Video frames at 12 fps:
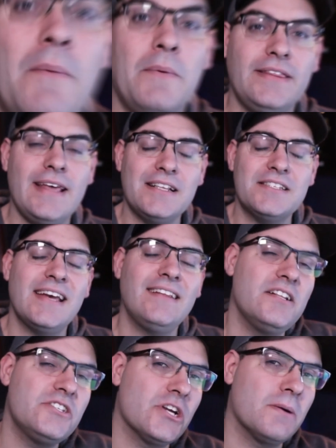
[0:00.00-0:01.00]
And with that
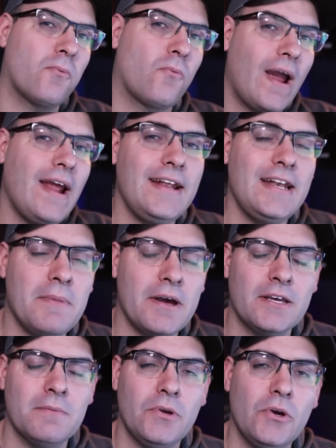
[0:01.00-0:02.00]
said, let's jump right into
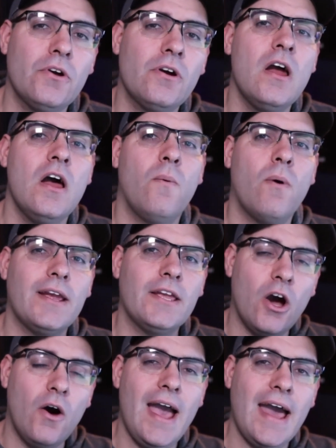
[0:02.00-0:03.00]
my computer where I can
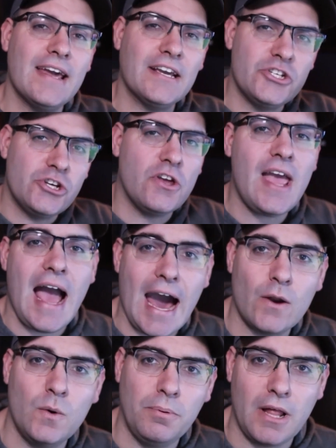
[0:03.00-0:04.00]
go ahead, I can show you
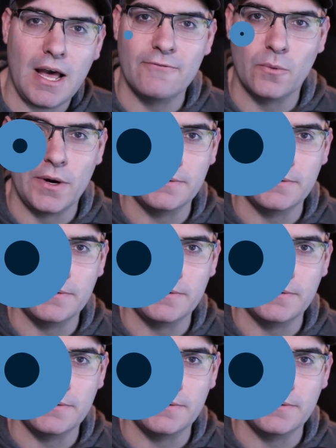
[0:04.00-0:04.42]
how to apply for